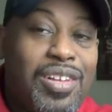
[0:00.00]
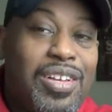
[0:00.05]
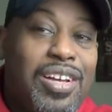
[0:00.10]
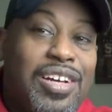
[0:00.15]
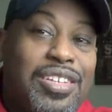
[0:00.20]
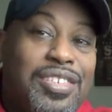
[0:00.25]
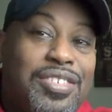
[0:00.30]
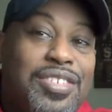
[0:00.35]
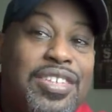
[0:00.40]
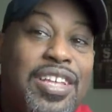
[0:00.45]

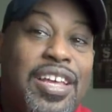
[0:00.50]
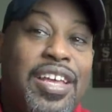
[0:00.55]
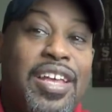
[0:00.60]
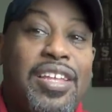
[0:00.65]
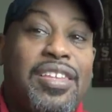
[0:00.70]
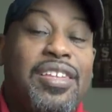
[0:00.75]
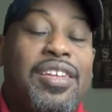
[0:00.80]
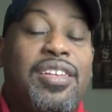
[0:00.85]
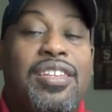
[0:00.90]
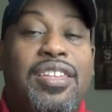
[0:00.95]

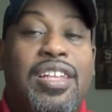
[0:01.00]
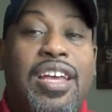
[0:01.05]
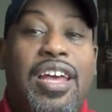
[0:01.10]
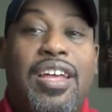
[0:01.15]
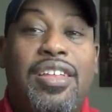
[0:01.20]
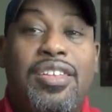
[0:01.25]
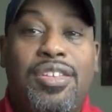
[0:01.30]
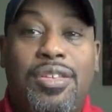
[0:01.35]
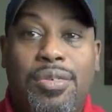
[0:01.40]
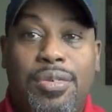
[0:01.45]
understand
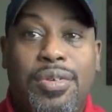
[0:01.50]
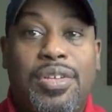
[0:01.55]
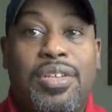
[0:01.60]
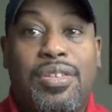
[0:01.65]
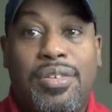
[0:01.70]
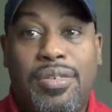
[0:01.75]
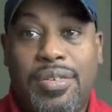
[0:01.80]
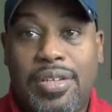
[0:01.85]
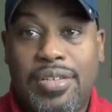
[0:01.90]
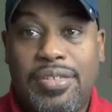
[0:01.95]
that you
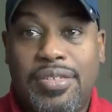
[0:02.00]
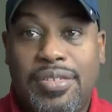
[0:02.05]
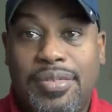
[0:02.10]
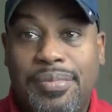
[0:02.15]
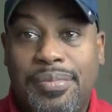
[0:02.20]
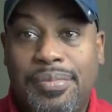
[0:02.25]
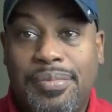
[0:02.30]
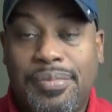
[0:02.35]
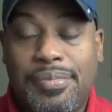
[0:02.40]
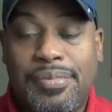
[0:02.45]
can do this.
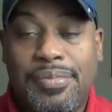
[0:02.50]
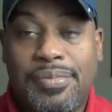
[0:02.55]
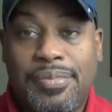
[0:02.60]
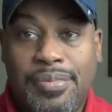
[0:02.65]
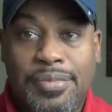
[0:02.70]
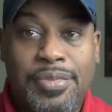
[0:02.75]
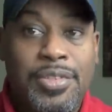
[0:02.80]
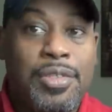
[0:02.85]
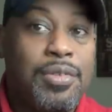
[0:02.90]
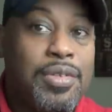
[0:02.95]

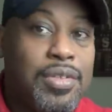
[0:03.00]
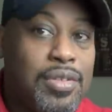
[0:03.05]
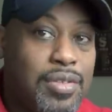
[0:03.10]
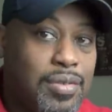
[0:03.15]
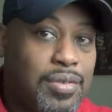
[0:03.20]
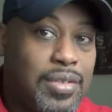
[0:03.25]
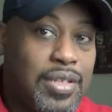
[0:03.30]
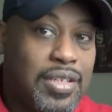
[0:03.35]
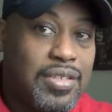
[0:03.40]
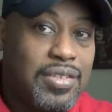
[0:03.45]
You can
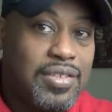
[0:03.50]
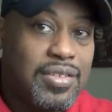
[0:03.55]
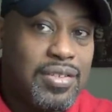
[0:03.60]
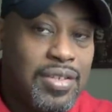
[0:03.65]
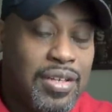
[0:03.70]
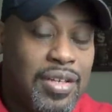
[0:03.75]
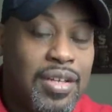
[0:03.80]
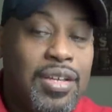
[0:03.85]
do this.